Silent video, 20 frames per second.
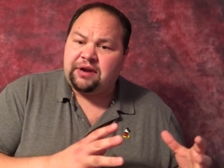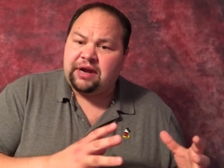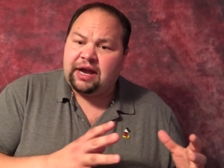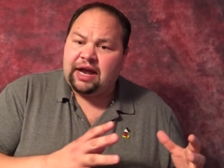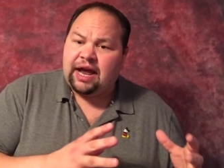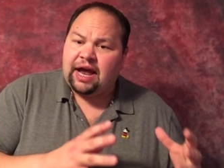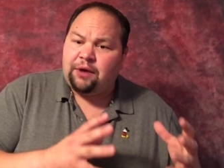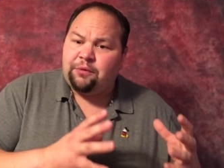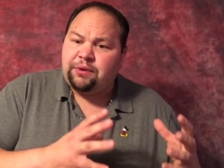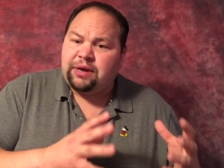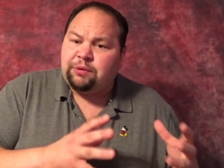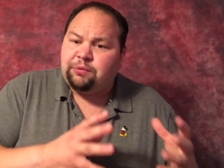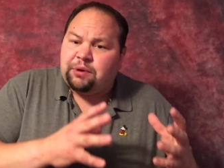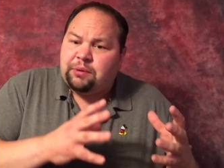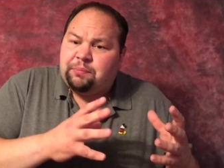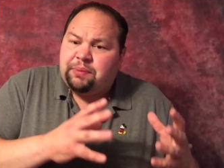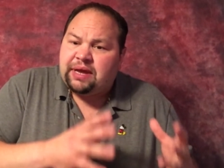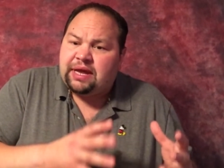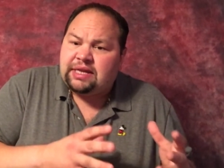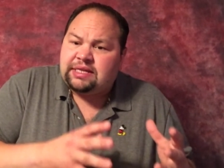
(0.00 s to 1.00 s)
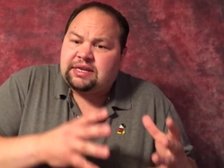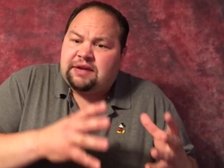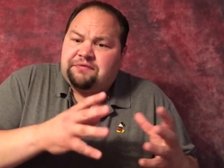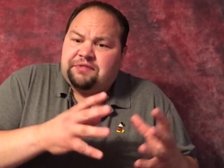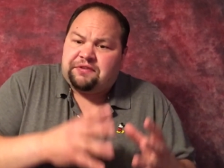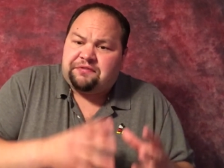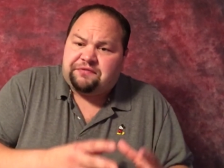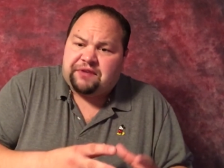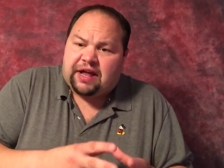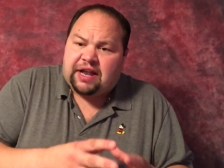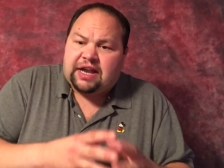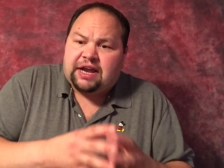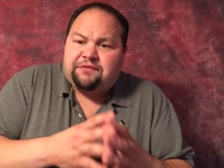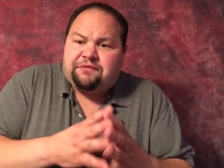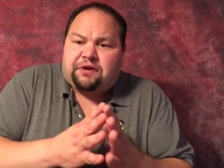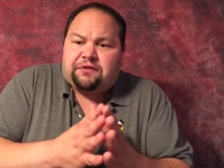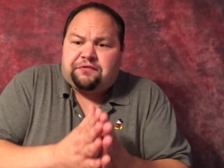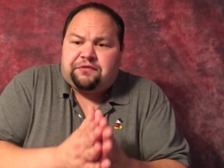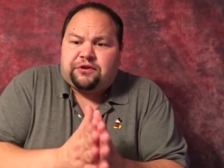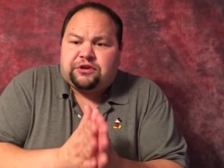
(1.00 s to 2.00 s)
how we repent of the folly of
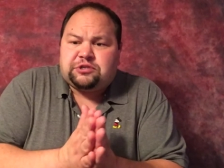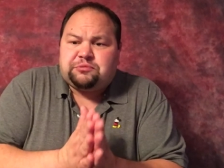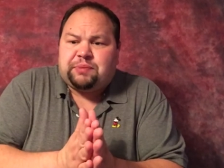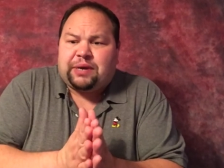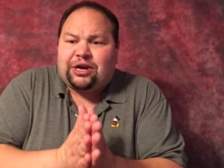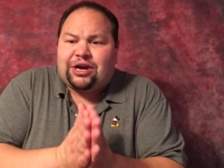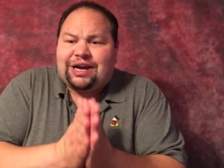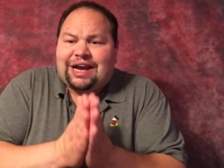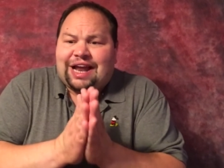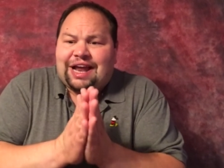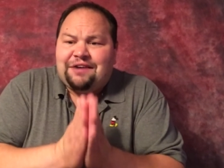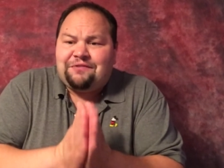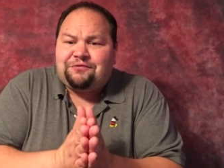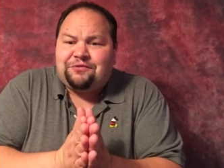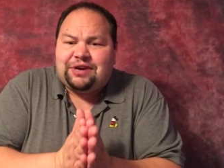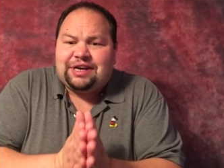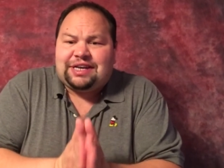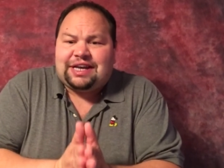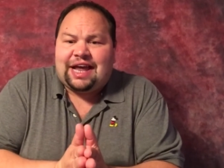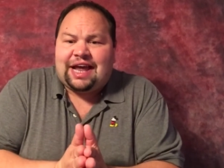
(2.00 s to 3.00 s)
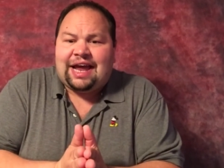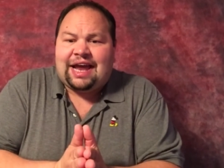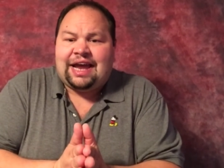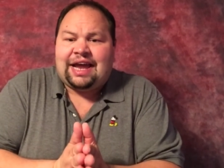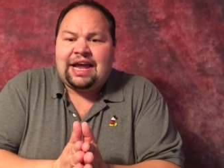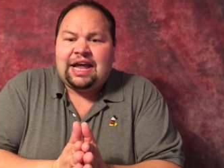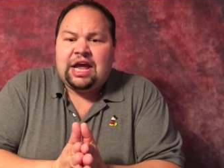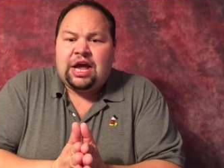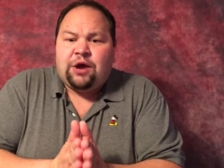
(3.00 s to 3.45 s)
our first parent every day